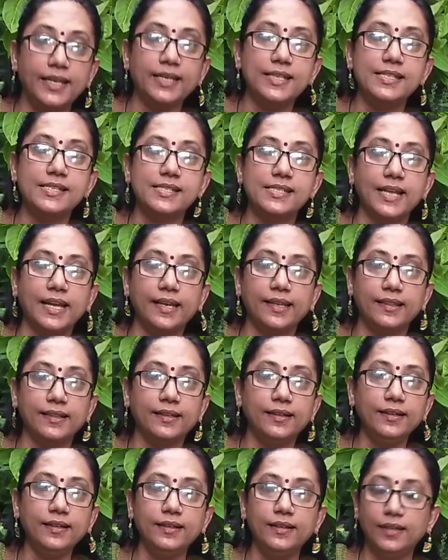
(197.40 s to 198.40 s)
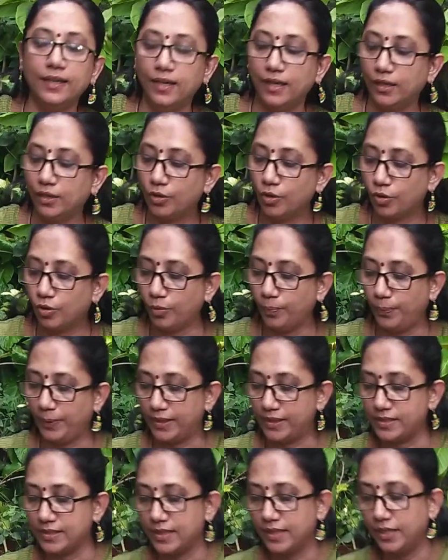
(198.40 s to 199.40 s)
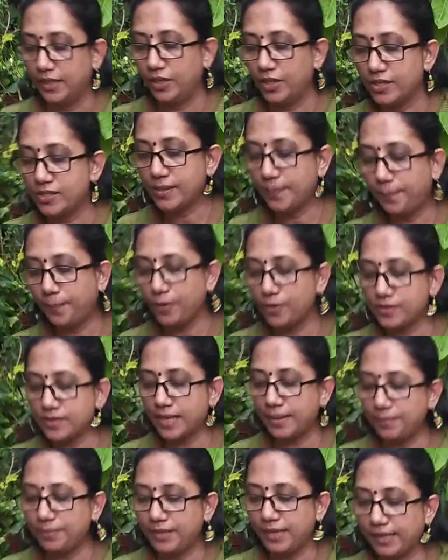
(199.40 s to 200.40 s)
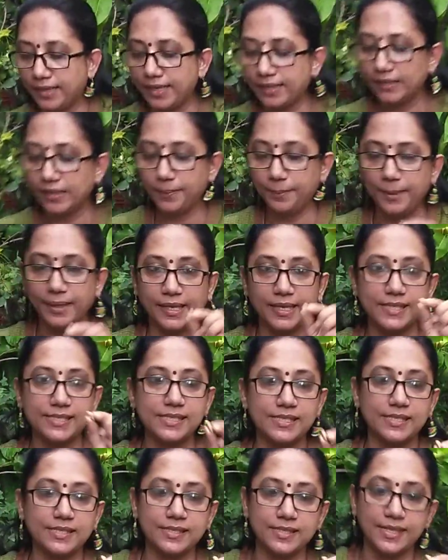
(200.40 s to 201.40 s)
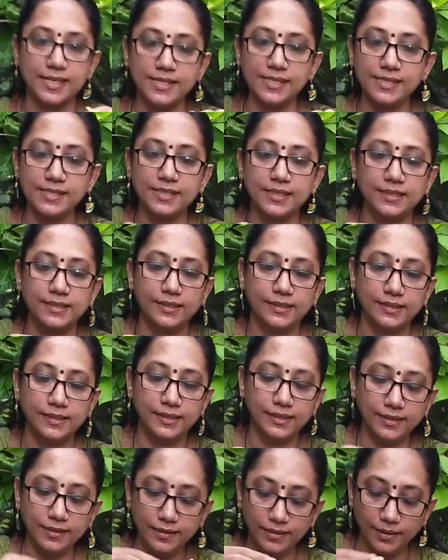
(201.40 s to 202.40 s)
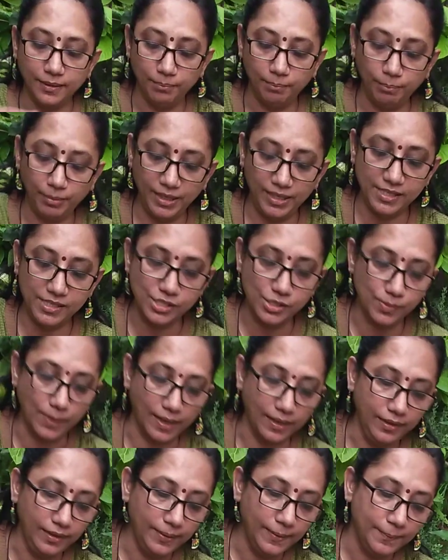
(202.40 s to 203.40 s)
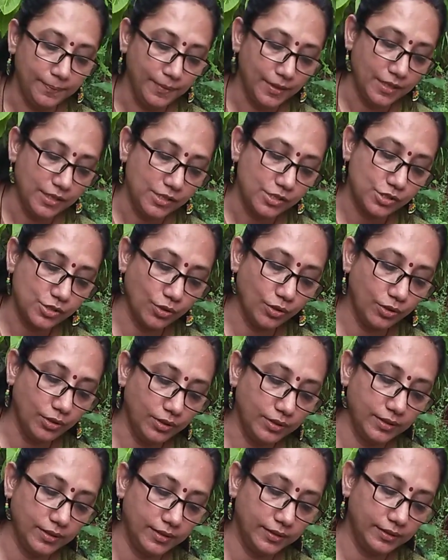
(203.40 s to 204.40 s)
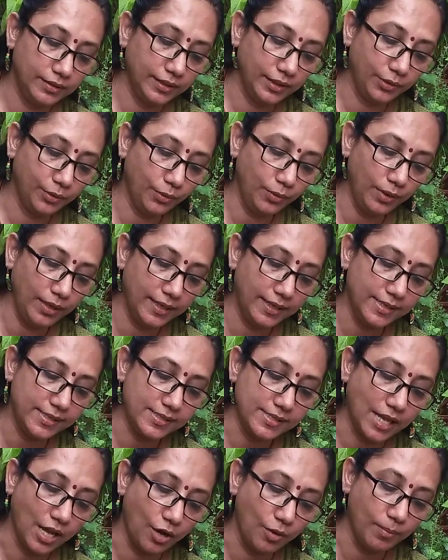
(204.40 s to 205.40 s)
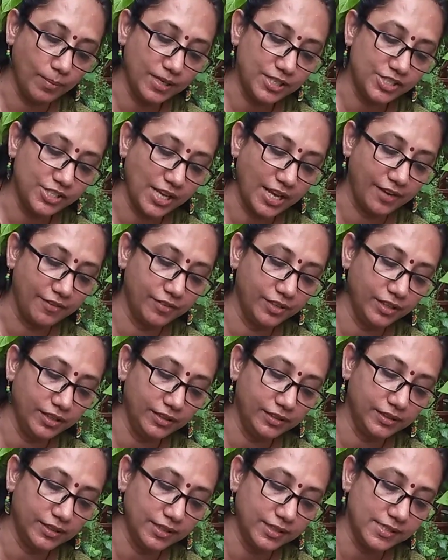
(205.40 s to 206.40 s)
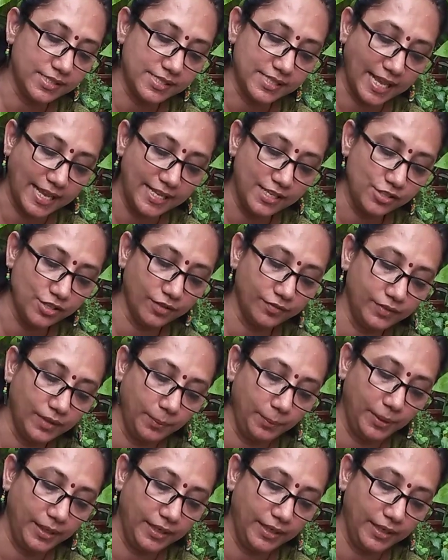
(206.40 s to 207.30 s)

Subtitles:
inside the coco peat. Now suppose I am taking the biggest seed, the beans one. So the rule is, how much ever the size of the